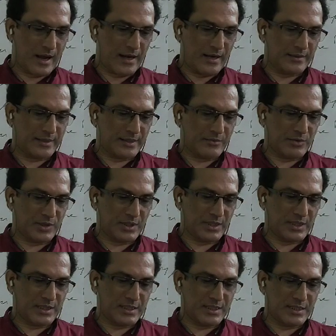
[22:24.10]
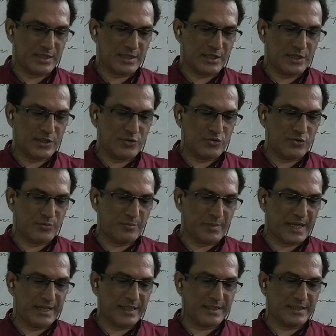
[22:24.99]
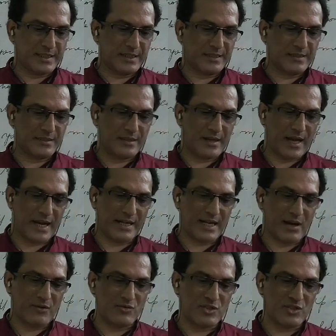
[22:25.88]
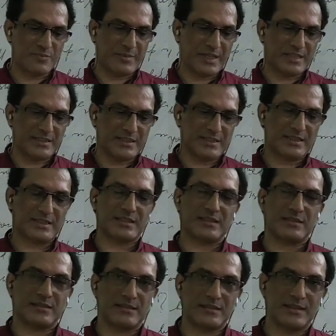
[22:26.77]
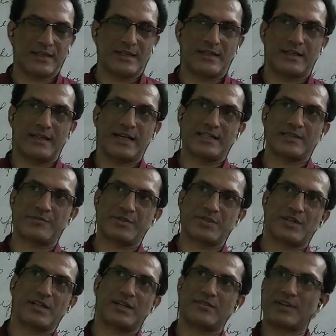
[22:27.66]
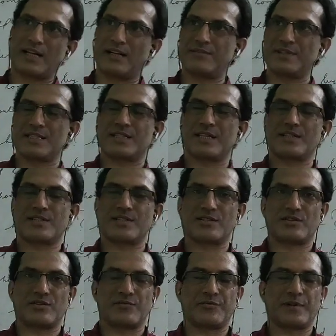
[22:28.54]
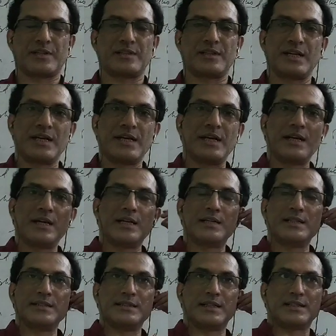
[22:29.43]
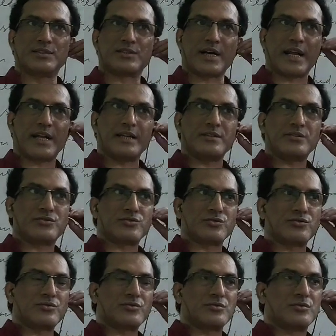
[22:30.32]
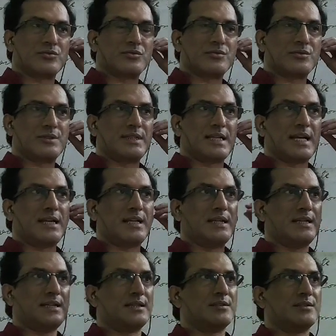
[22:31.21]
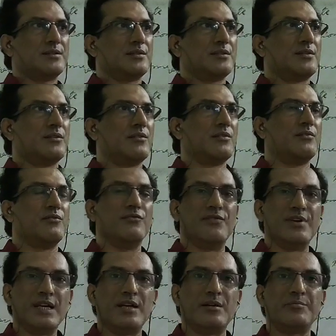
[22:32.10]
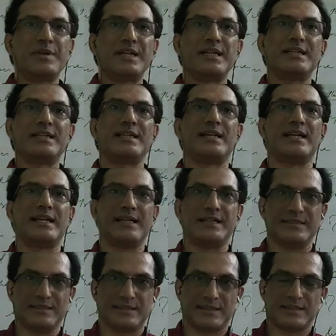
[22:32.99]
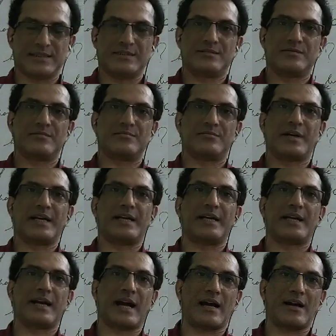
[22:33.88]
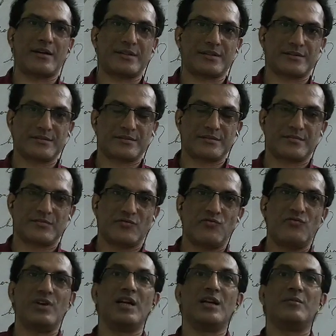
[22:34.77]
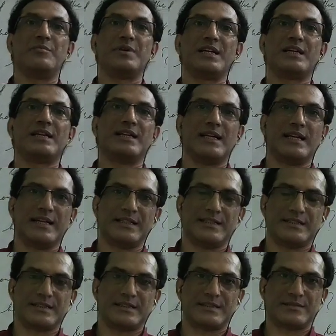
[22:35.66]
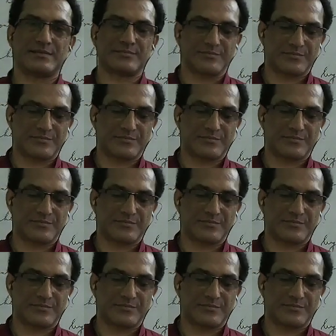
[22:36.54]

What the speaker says: Another one is to make announcements, especially in railway stations you find. The train to Delhi will be delayed by an hour. Will be delayed.